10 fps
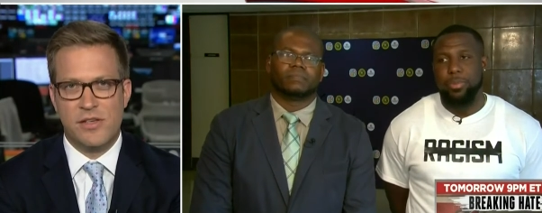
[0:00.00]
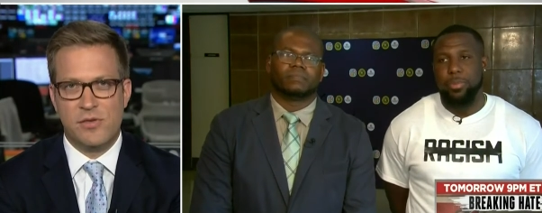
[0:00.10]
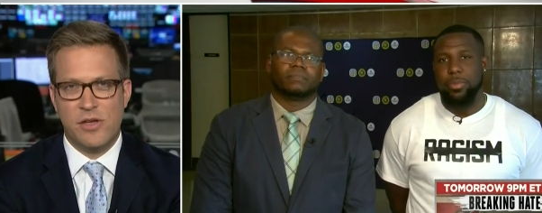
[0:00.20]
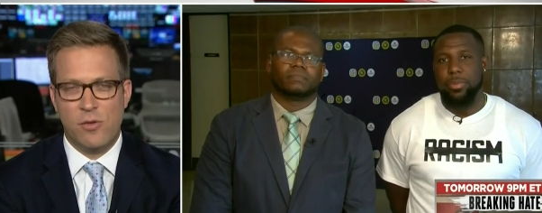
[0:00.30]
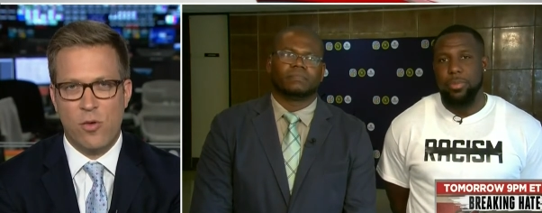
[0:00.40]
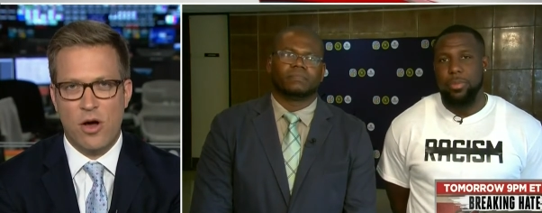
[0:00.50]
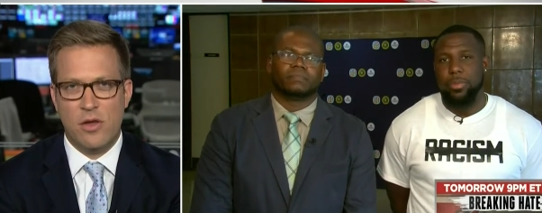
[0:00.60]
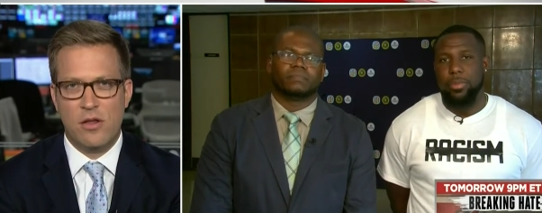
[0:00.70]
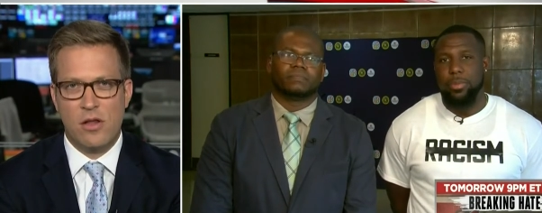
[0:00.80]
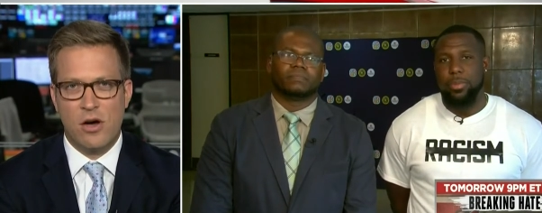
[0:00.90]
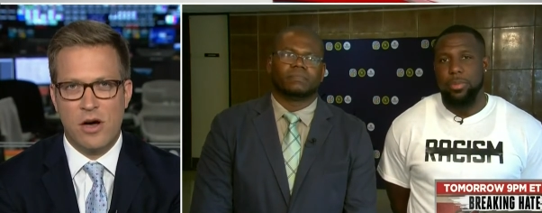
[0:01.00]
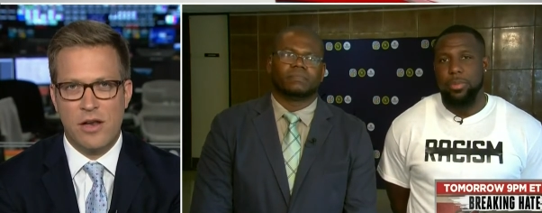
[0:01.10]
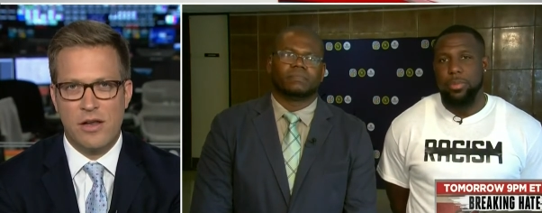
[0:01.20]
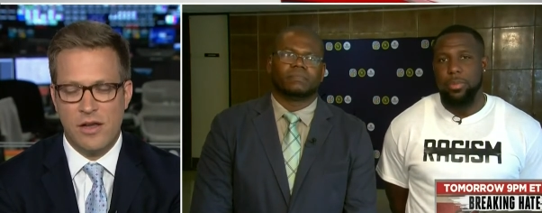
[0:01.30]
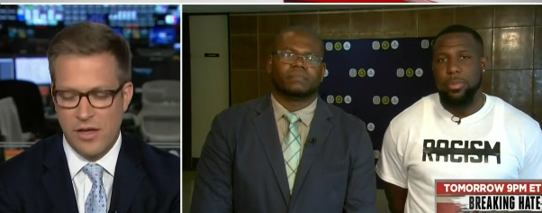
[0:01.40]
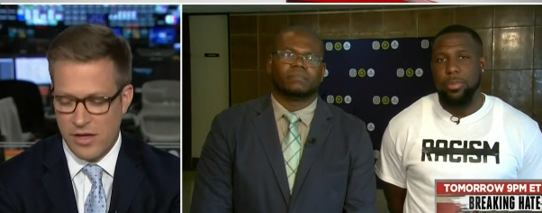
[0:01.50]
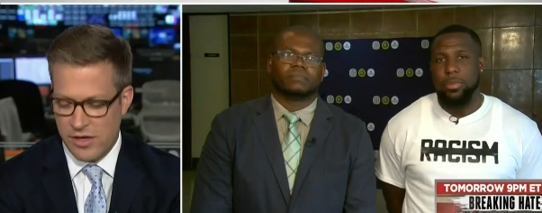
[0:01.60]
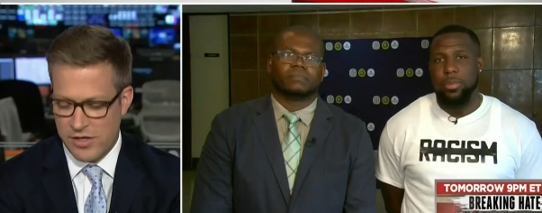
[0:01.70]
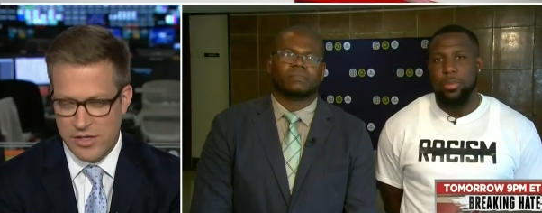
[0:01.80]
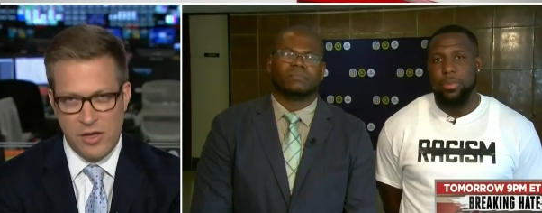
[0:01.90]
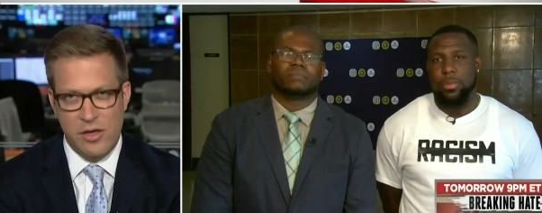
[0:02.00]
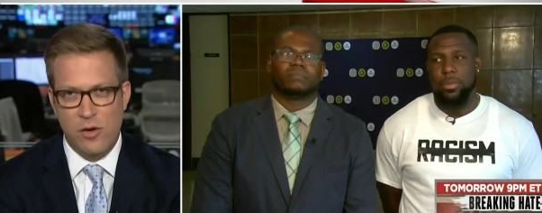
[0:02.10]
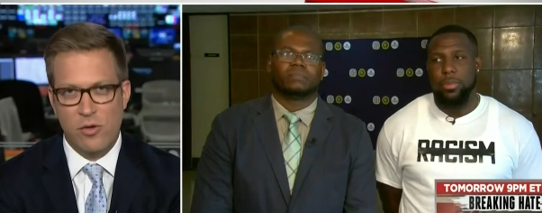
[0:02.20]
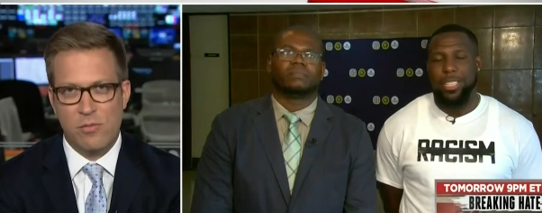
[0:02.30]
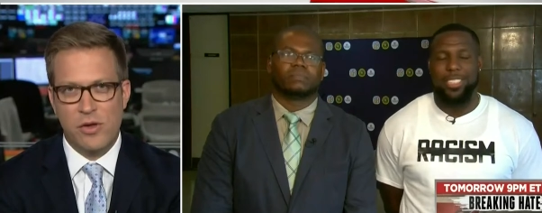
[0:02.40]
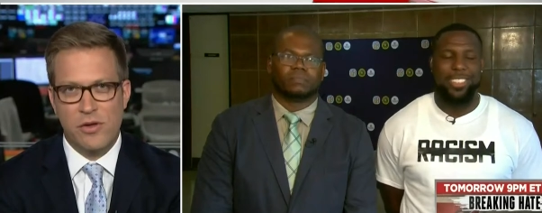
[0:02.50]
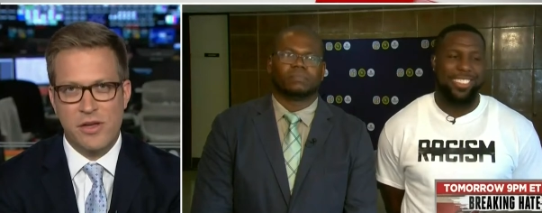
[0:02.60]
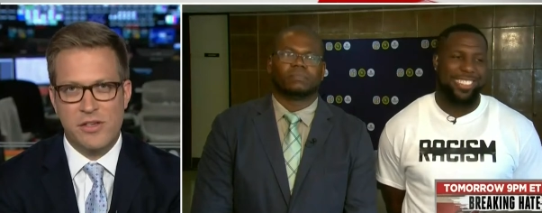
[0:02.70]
Speaker 1: You walk the lawn, you see the old buildings,